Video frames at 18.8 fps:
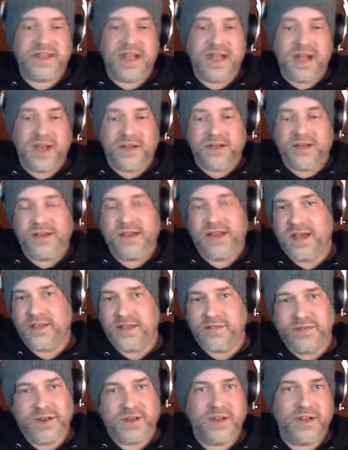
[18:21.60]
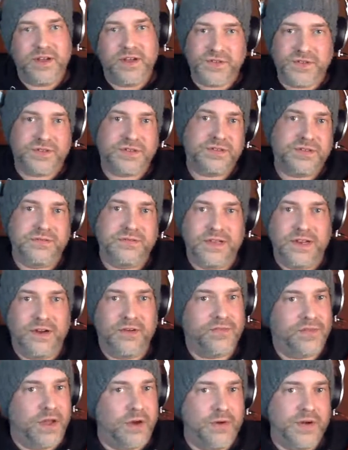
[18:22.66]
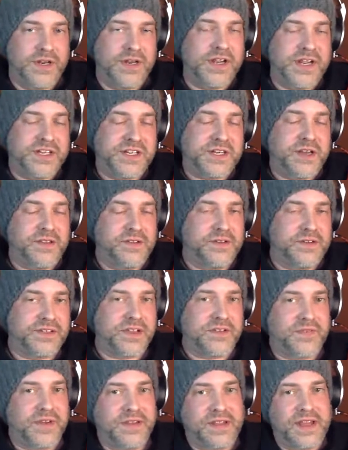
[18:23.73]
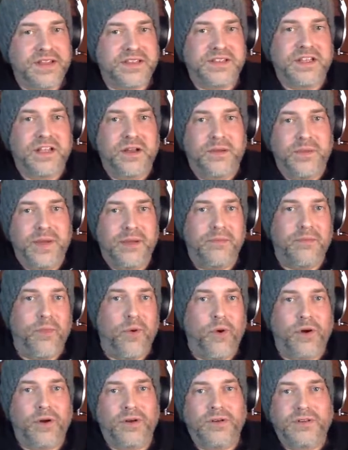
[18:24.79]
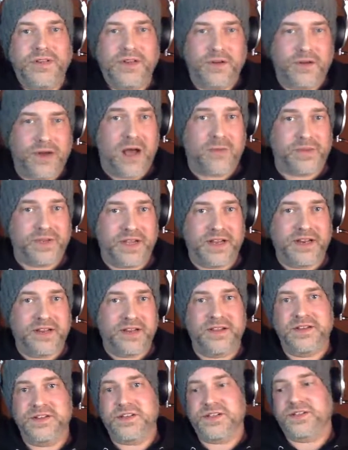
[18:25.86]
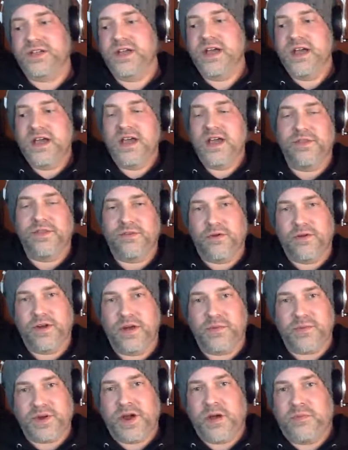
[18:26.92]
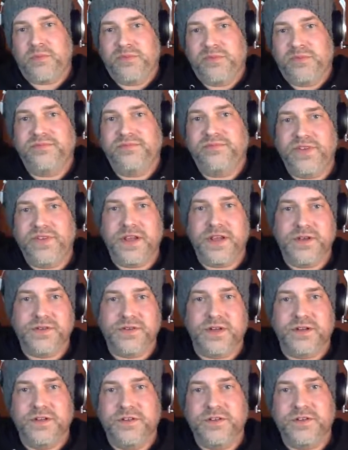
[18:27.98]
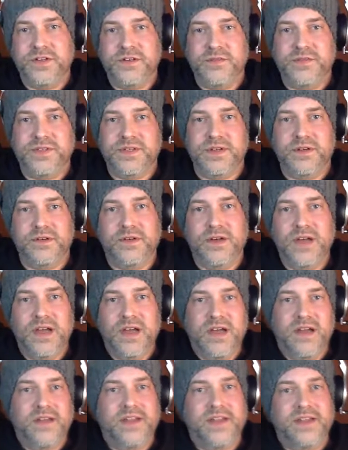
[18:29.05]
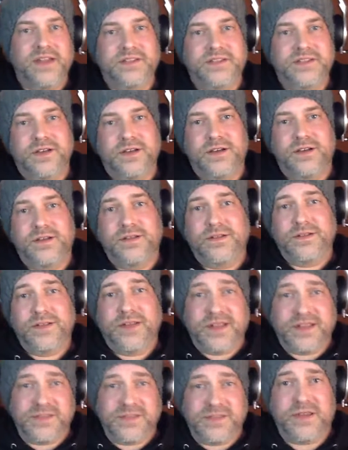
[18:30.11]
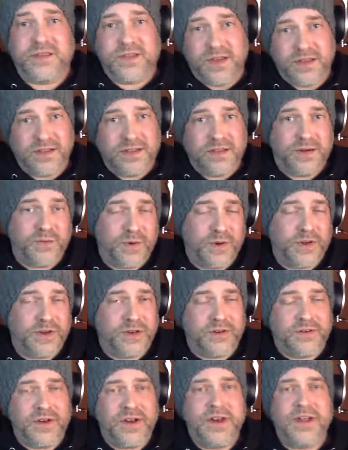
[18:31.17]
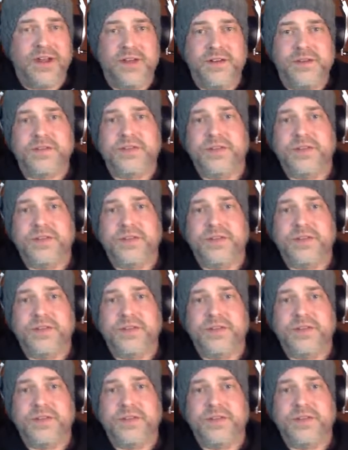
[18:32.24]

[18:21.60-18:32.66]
down and how the videos, you know, flow into each other and stuff like that. It's a little bit more, you know, complicated than just throwing up a couple videos on YouTube. So that's the next big thing that I'm working on right now. So